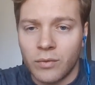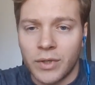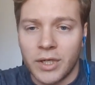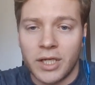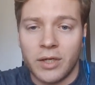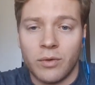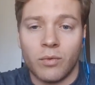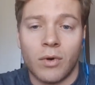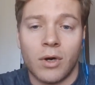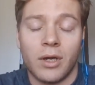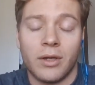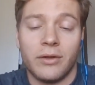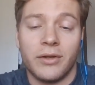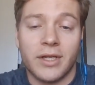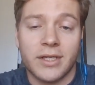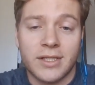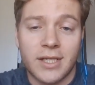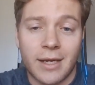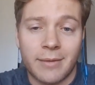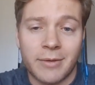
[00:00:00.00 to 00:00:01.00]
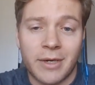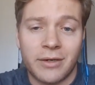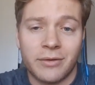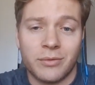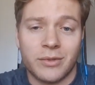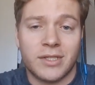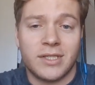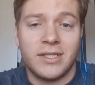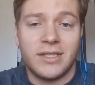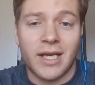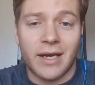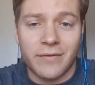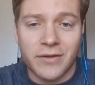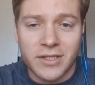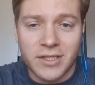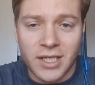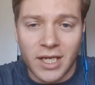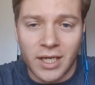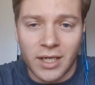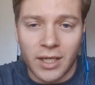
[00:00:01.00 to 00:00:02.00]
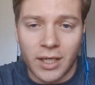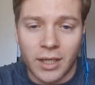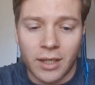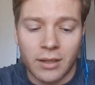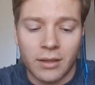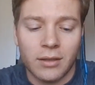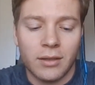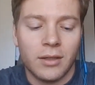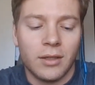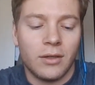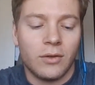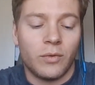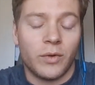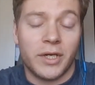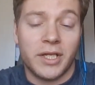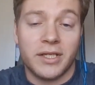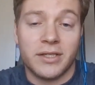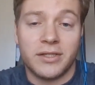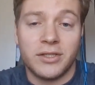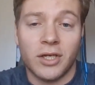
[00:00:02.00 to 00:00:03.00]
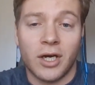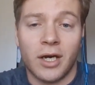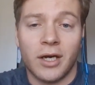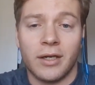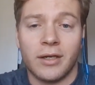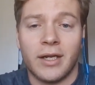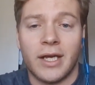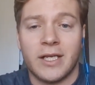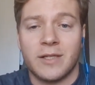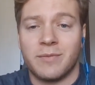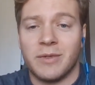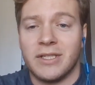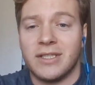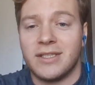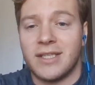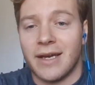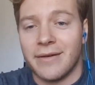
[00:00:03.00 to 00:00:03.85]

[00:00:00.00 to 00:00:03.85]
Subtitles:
When he won this time around, it was devastating. What he's done has been